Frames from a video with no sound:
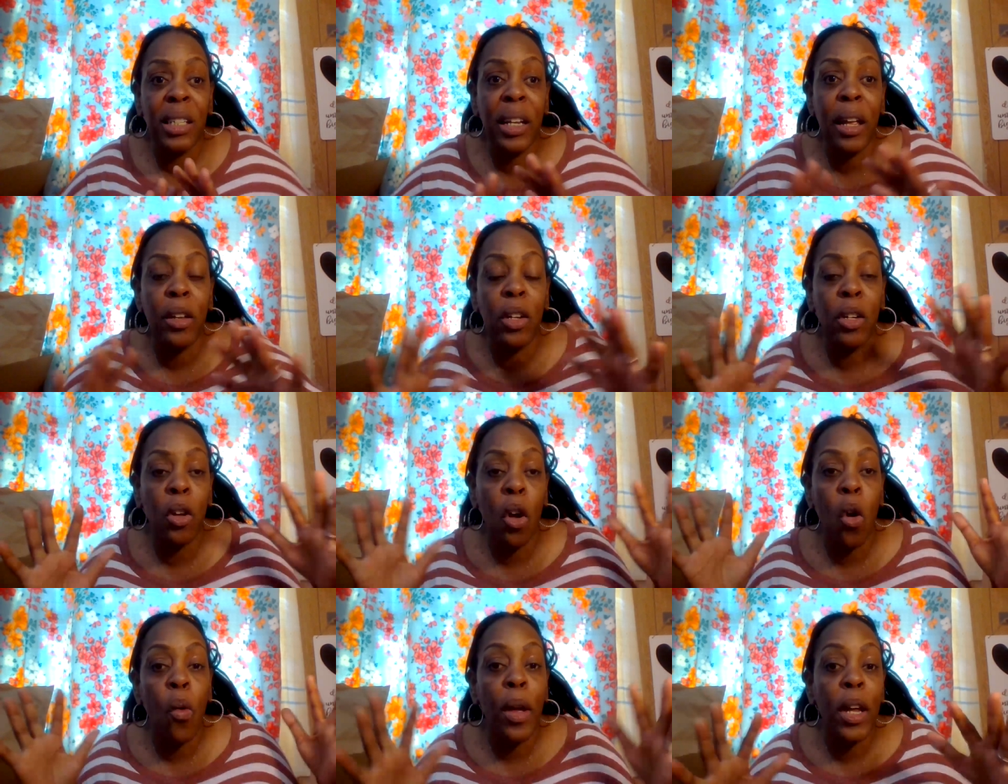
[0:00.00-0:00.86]
to, you
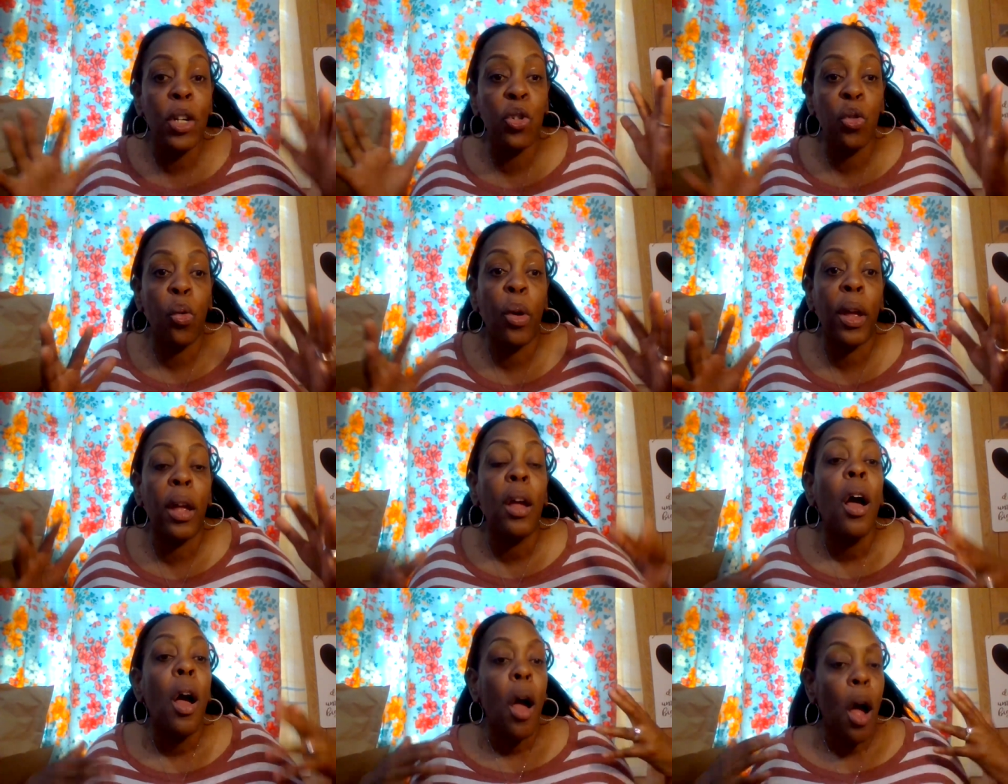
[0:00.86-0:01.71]
know, enjoy
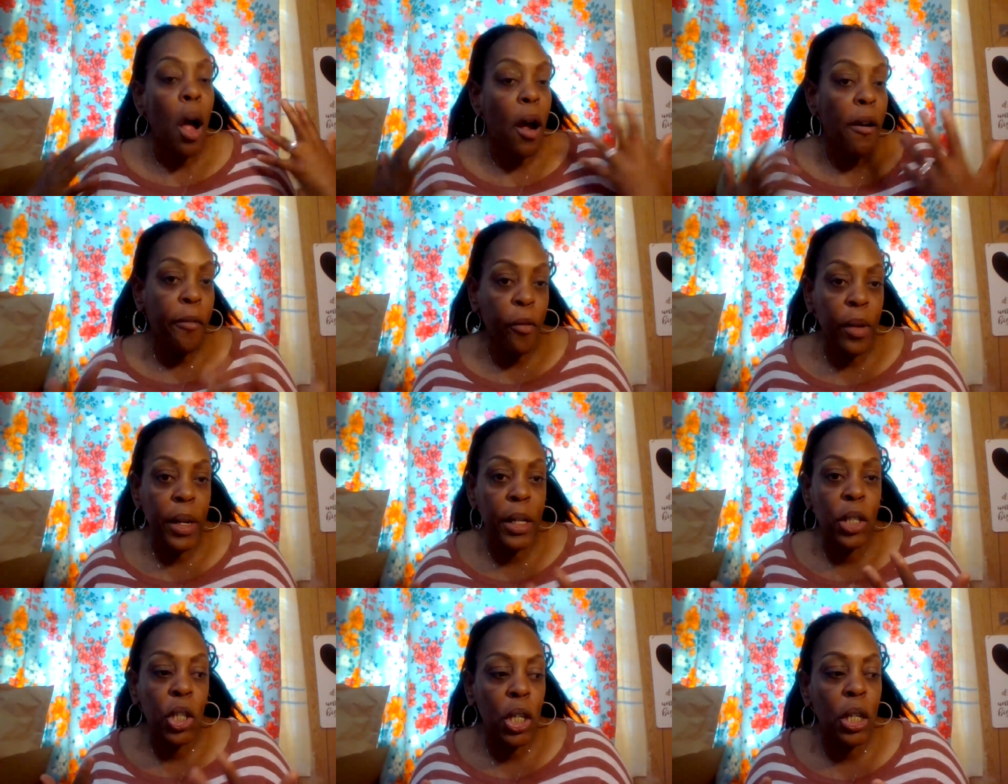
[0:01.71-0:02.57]
our
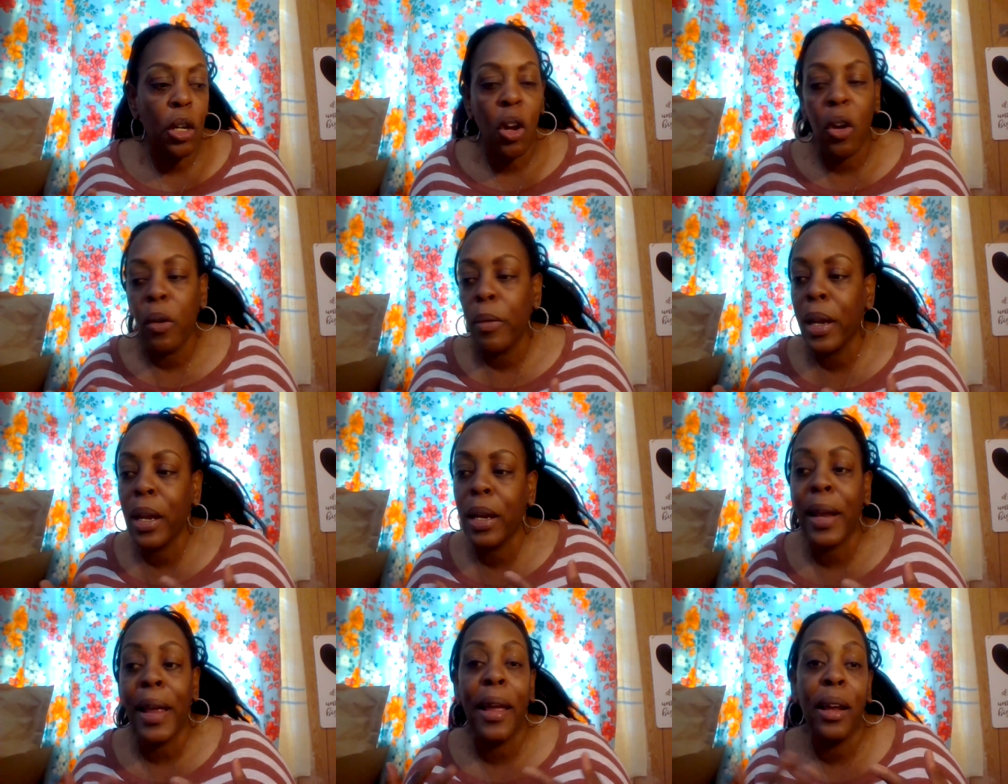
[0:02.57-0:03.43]
friends, you know,
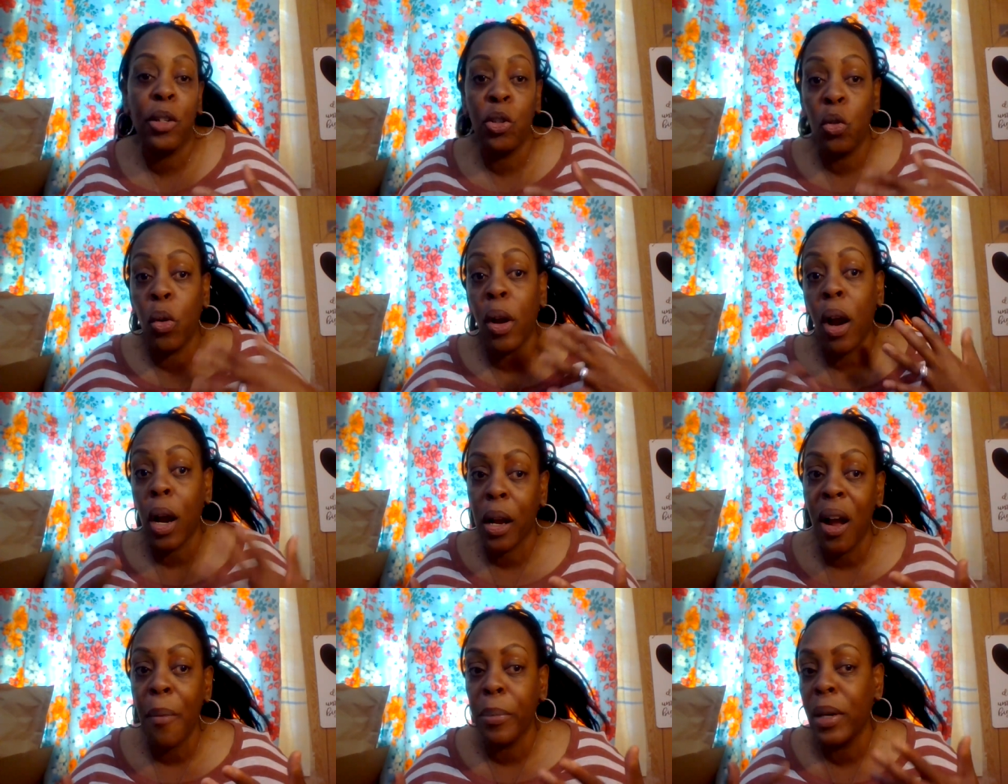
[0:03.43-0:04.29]
and enjoy our
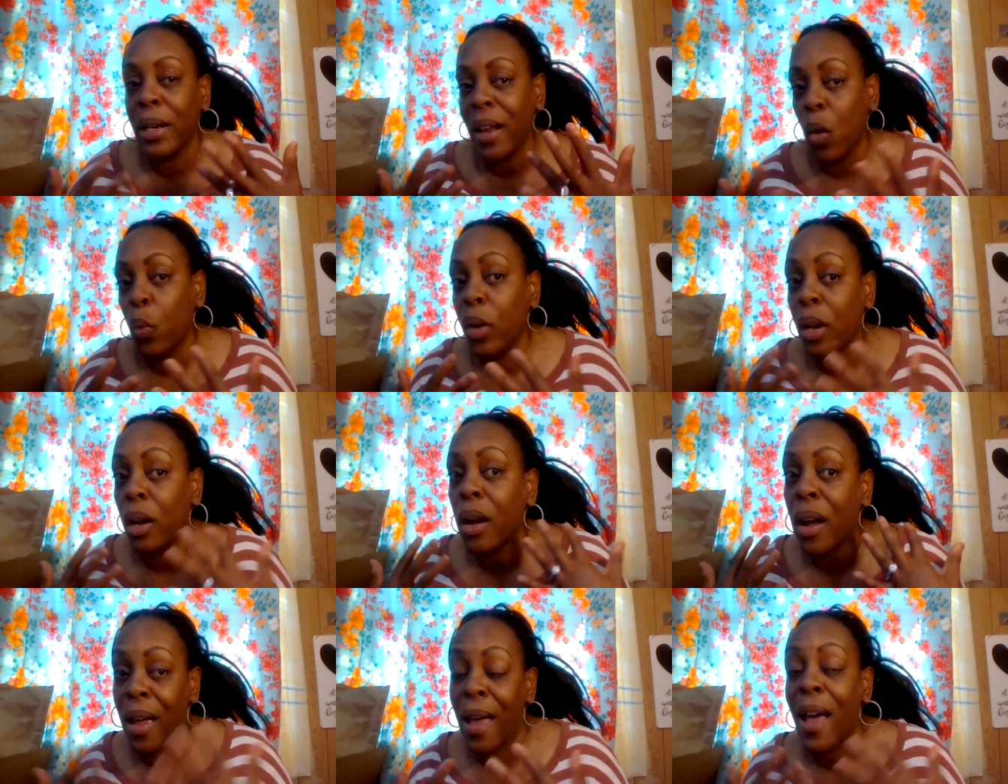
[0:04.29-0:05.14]
company that we
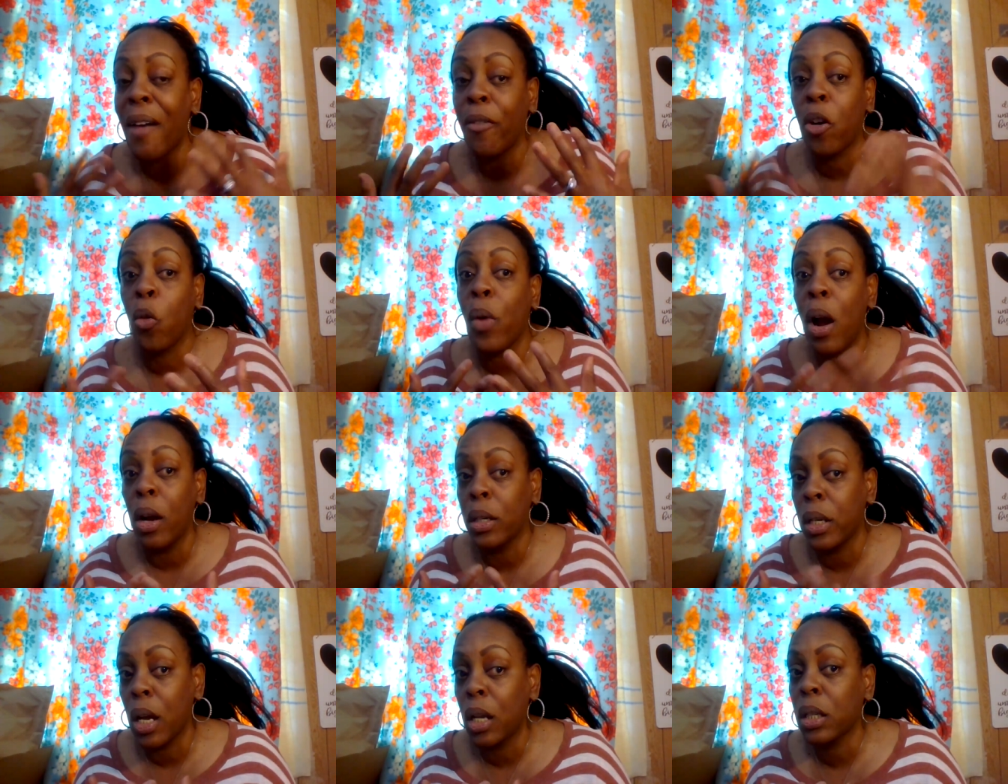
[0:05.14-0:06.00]
have
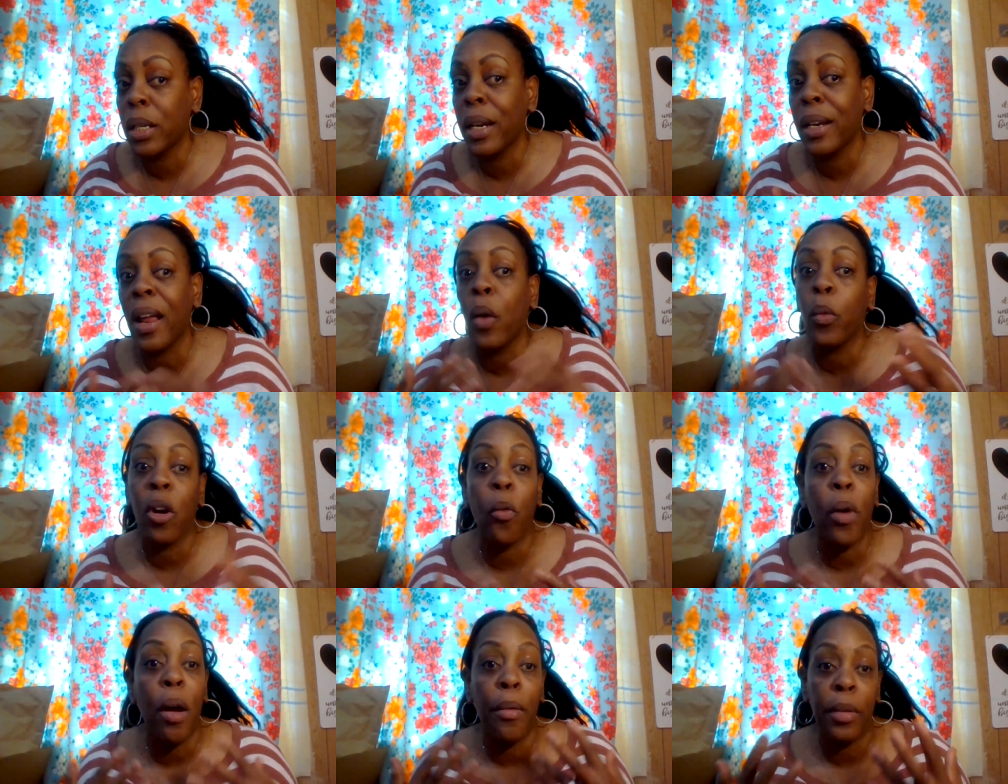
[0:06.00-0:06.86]
around us and now we're
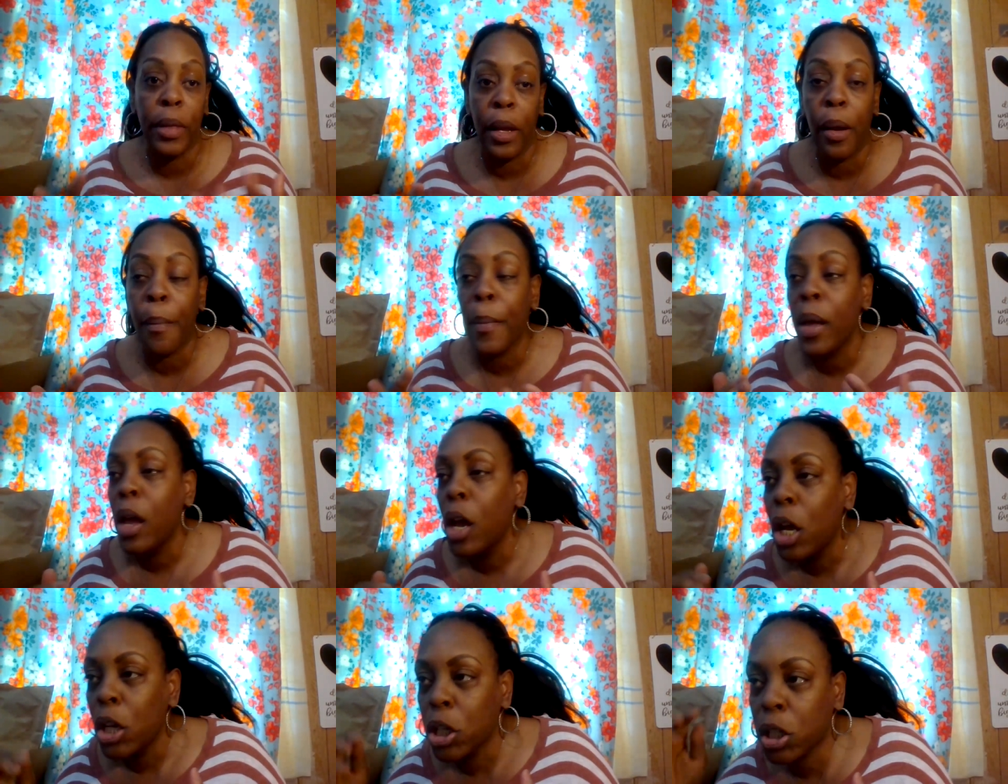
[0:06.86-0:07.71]
around them
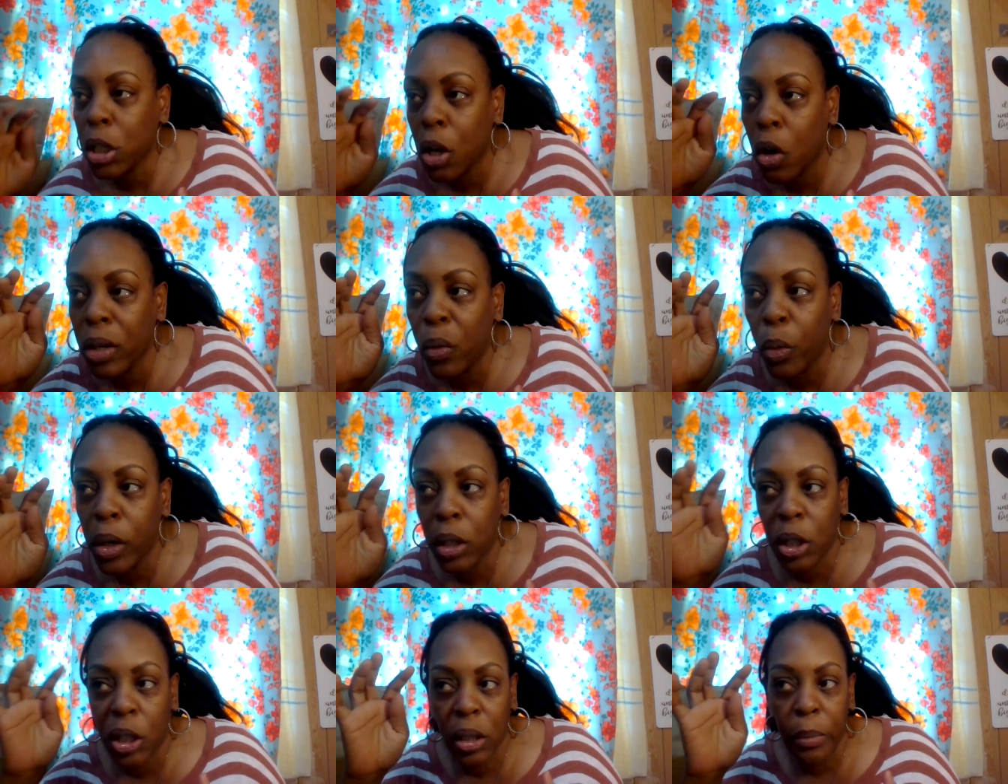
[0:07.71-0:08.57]
so you
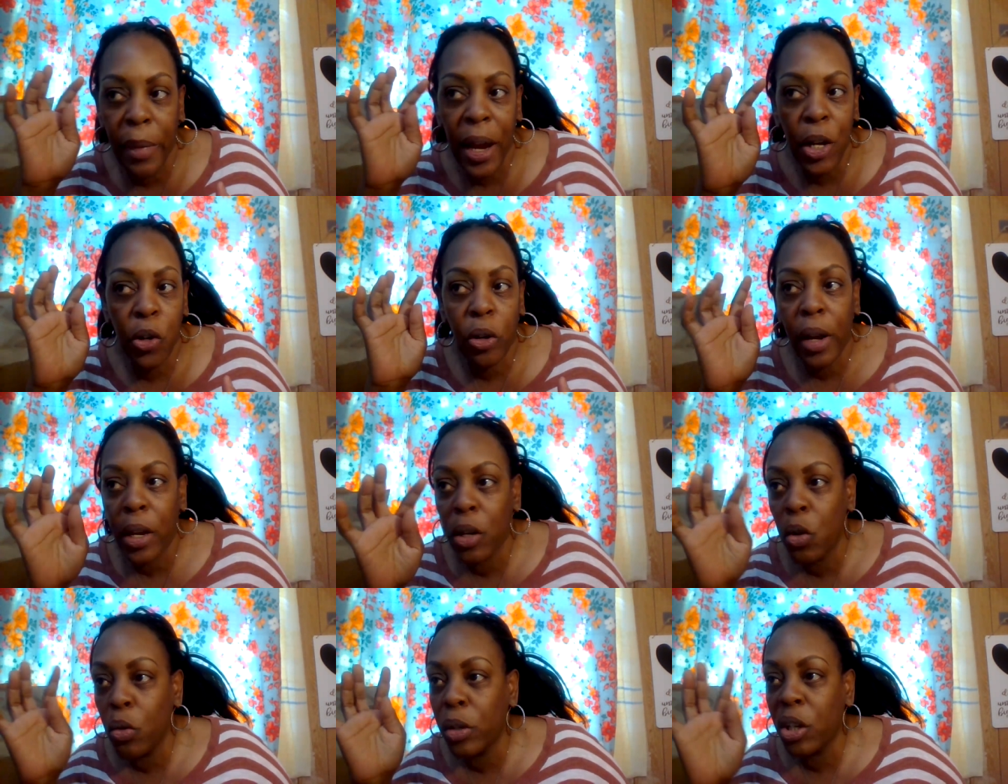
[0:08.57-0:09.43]
want to just make sure that
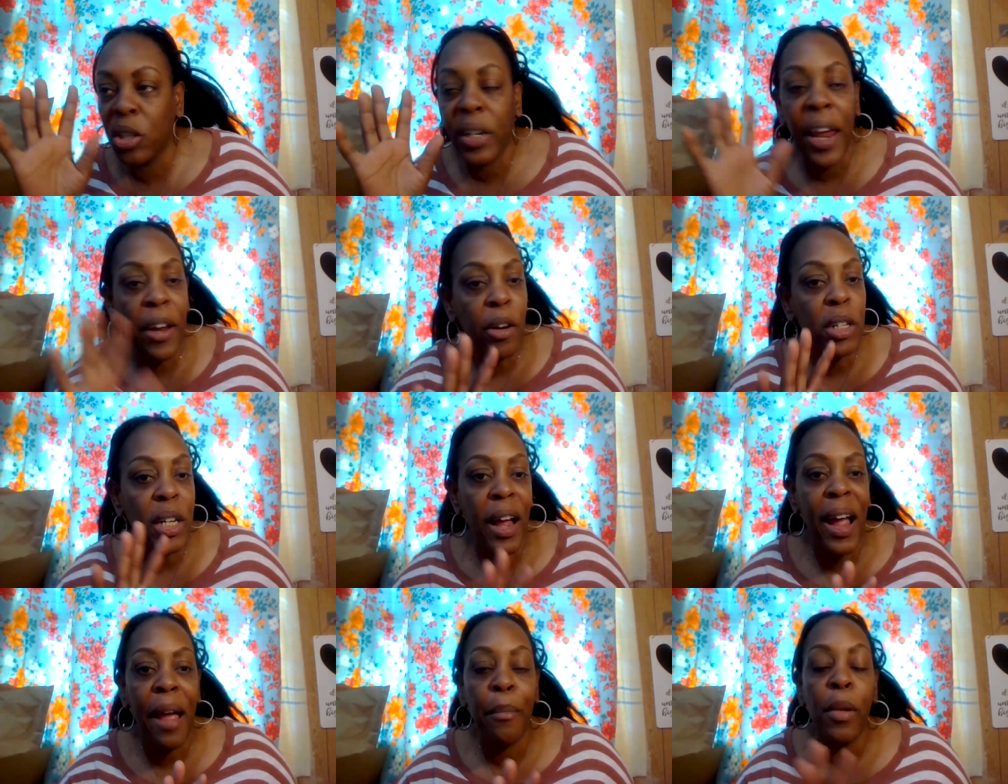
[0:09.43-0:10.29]
you just take your
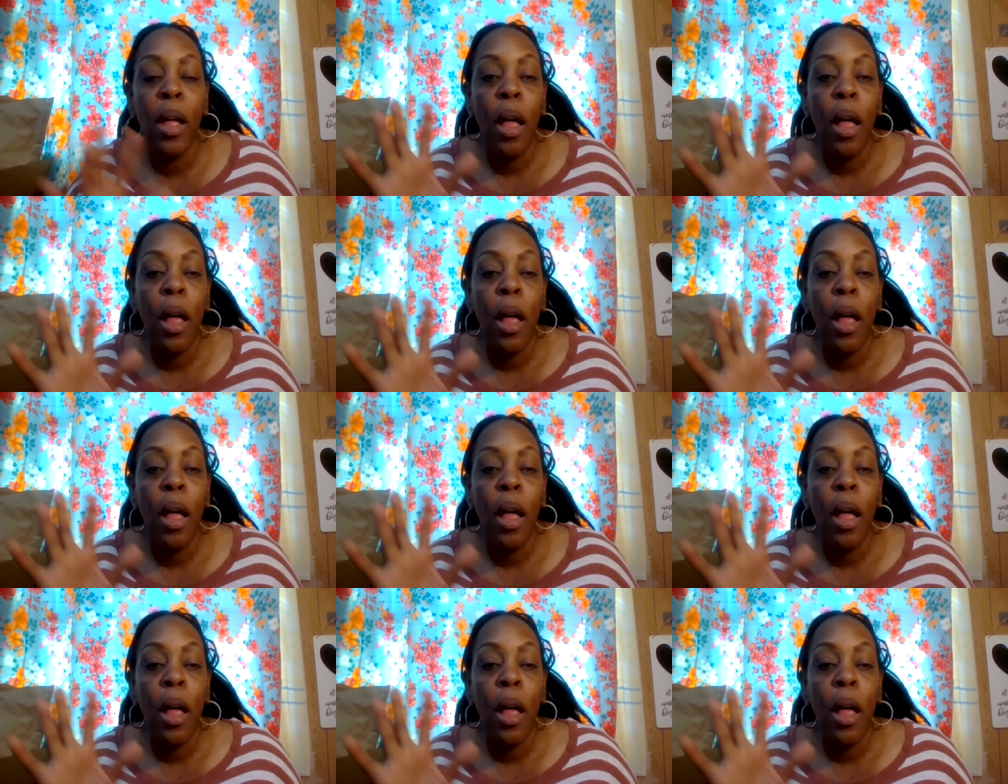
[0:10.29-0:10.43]
time